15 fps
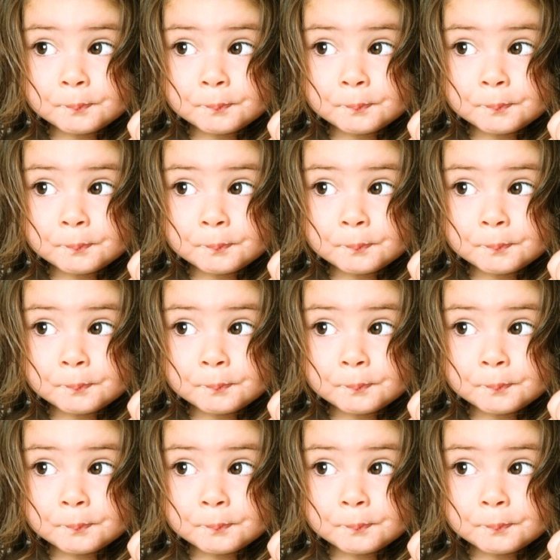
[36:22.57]

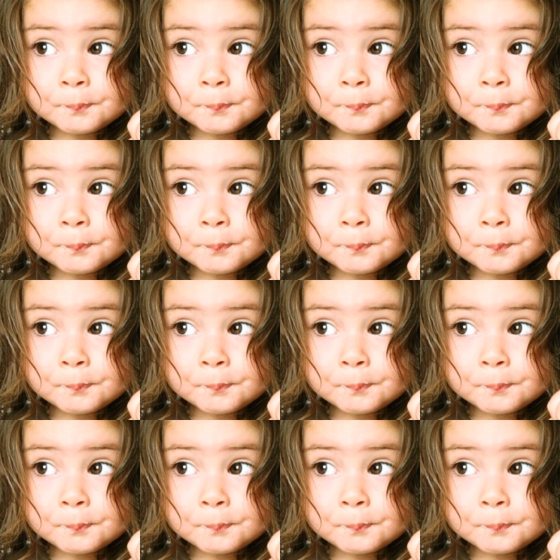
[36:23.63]

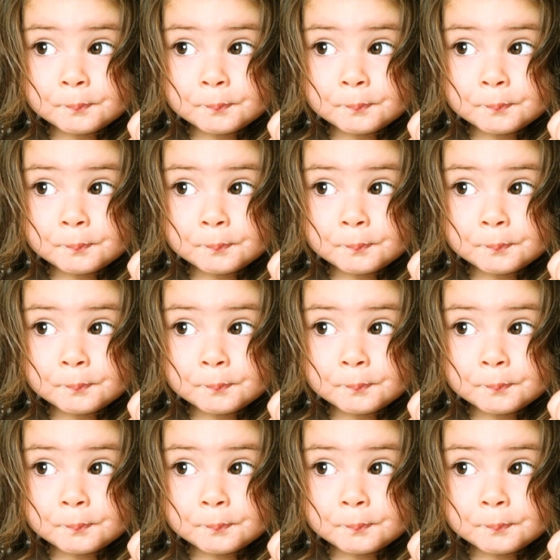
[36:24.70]

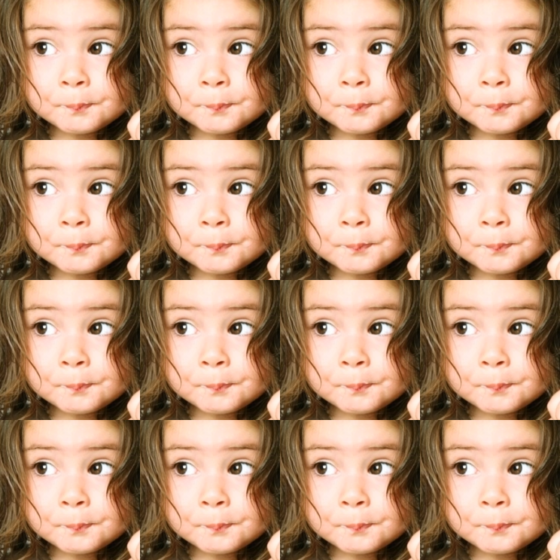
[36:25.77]

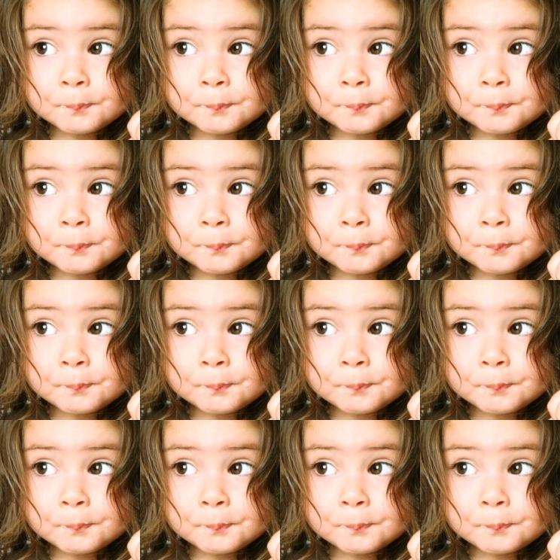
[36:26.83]
[no speech]